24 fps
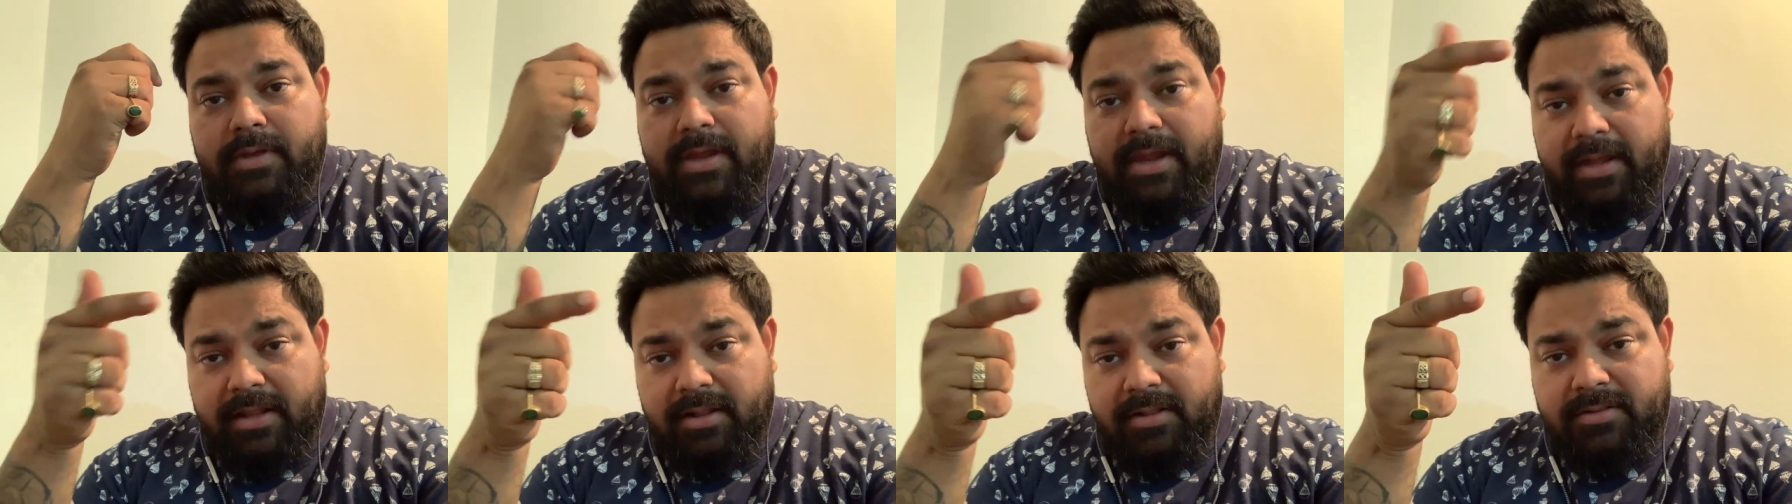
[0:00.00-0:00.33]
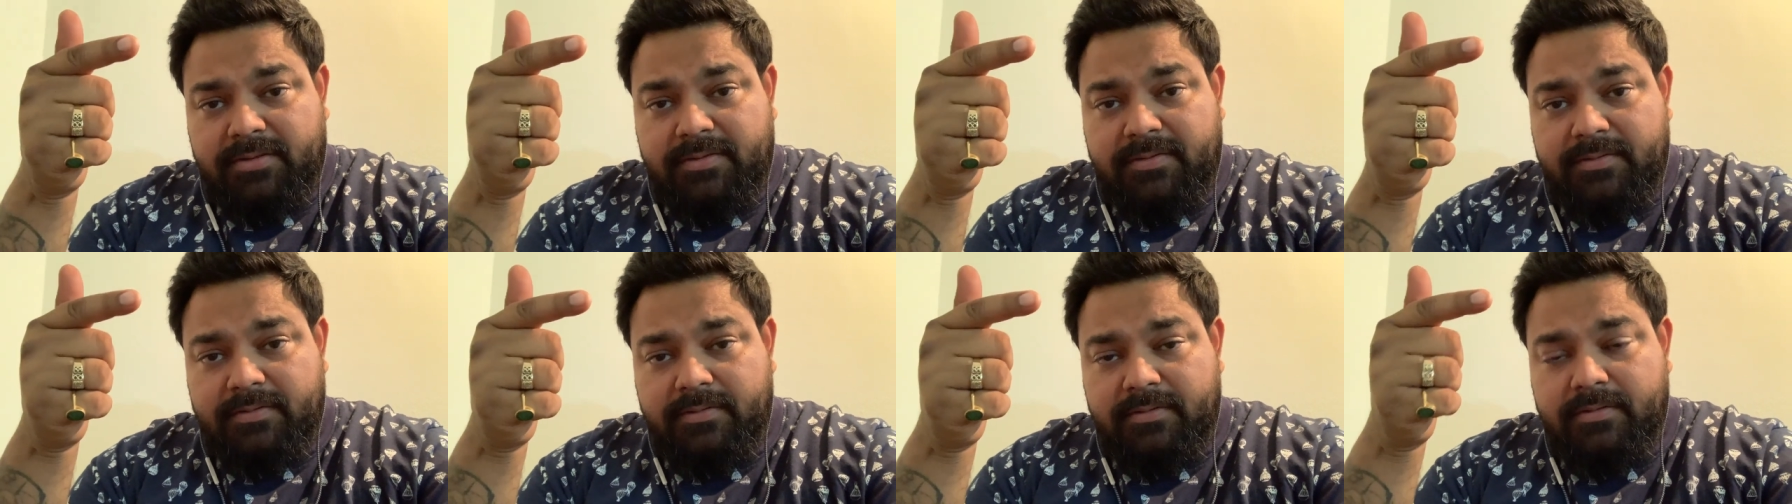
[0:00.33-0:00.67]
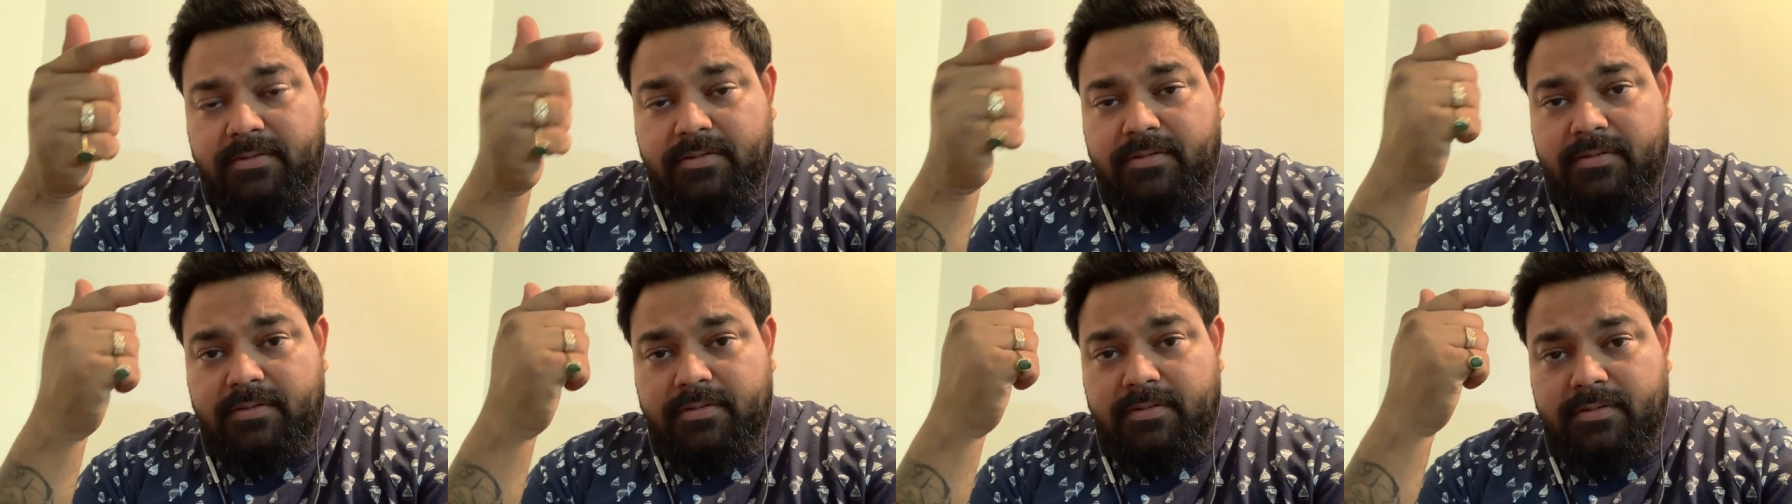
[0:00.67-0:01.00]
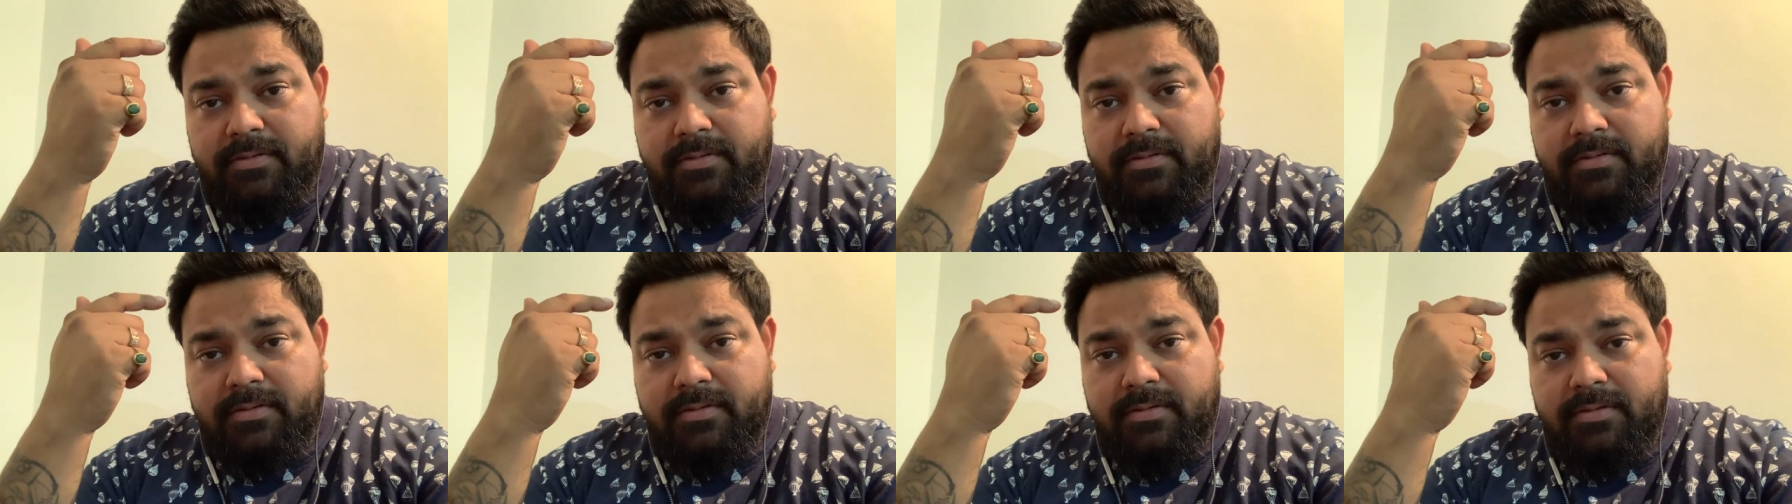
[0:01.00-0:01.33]
health
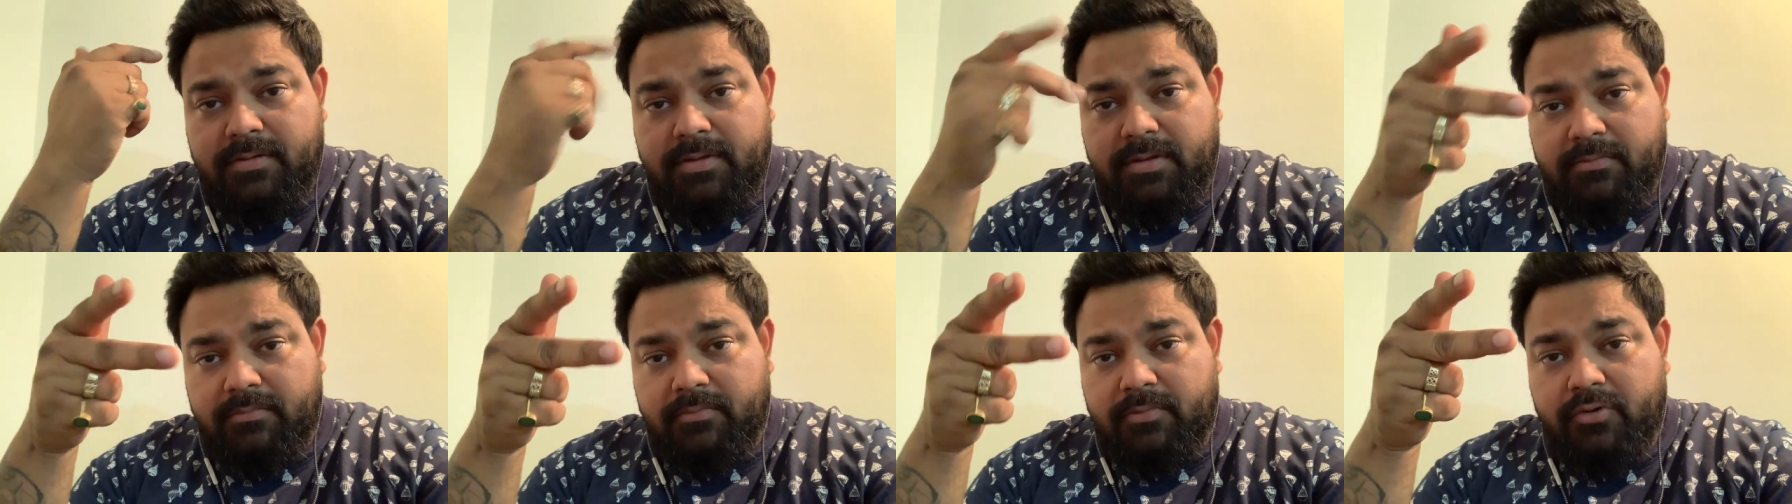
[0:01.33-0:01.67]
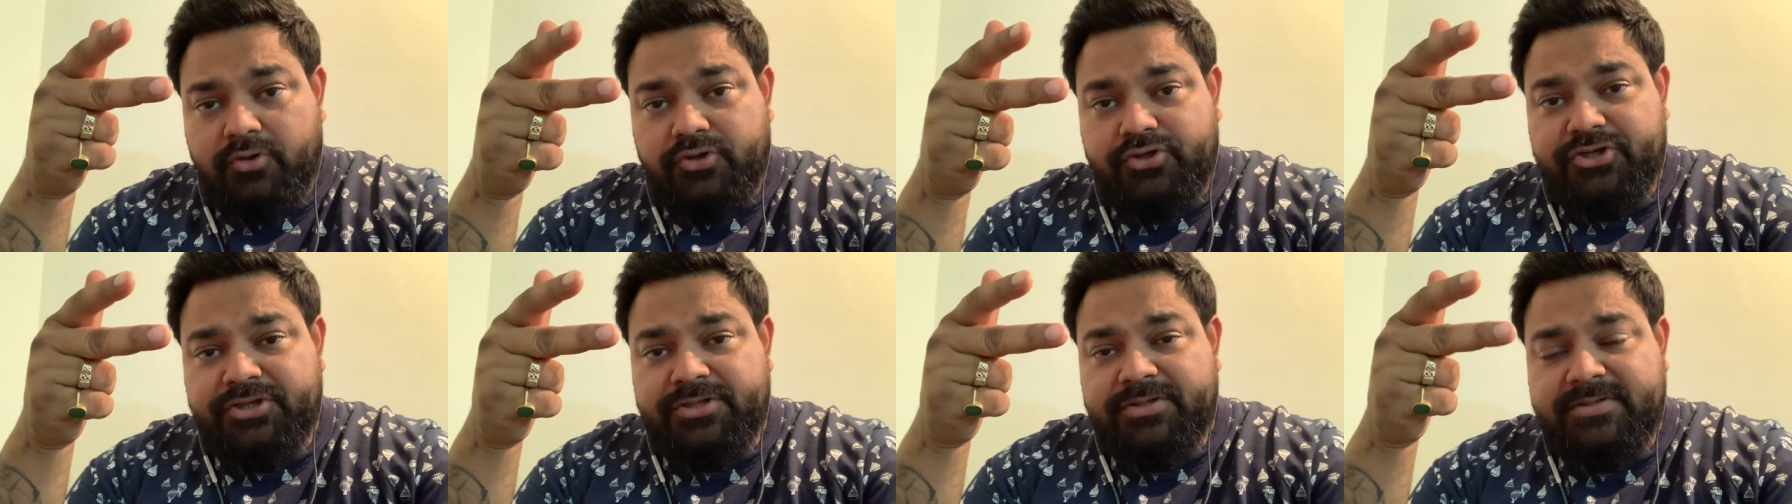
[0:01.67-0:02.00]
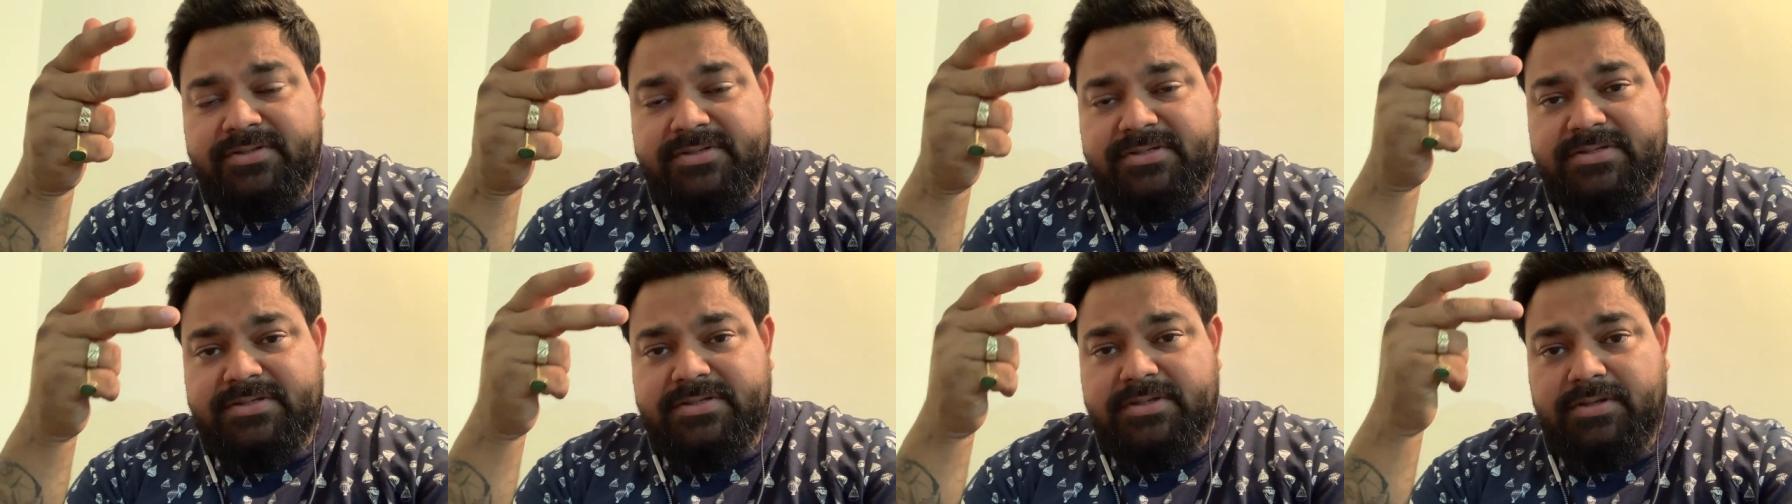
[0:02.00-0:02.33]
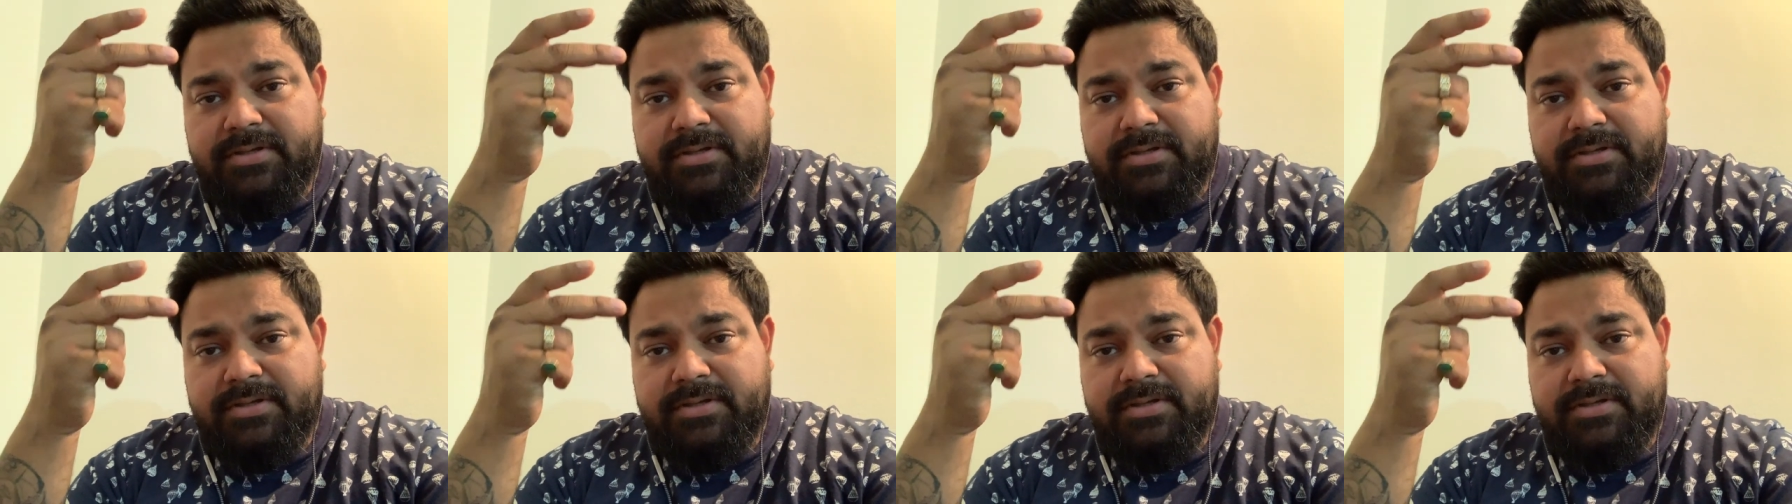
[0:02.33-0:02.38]
emotions